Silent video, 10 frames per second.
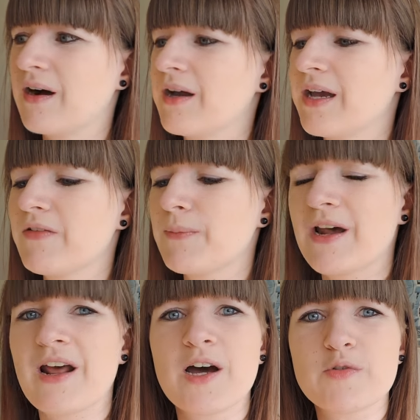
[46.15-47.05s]
I have
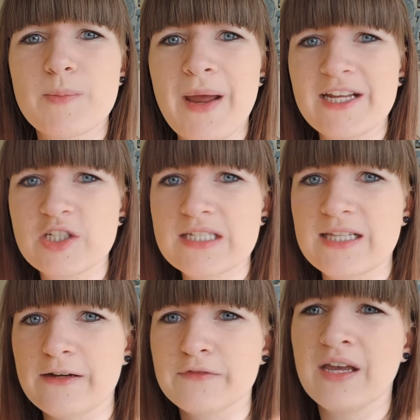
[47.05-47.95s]
about 100 pages
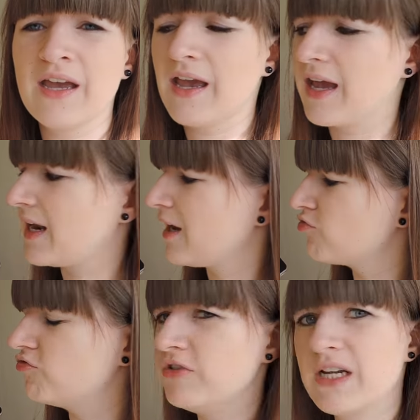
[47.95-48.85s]
left and I
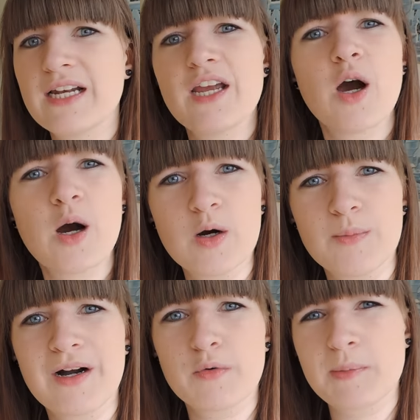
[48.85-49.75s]
really
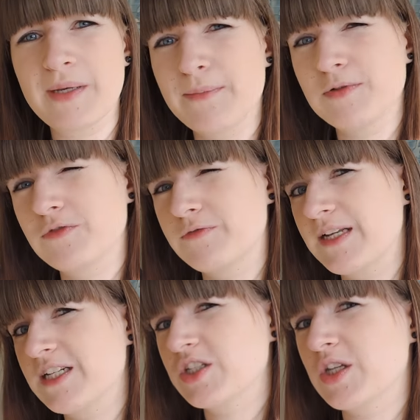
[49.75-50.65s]
hope I will be able to
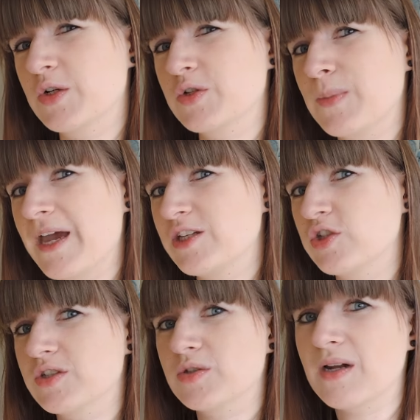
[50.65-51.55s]
finish those
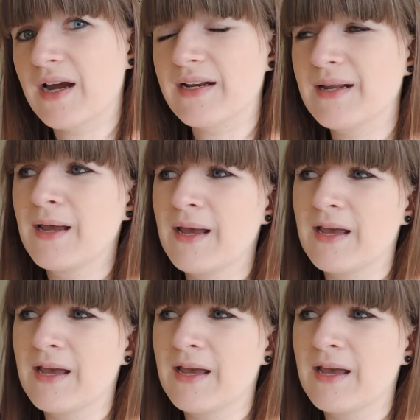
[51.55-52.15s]
pages tonight.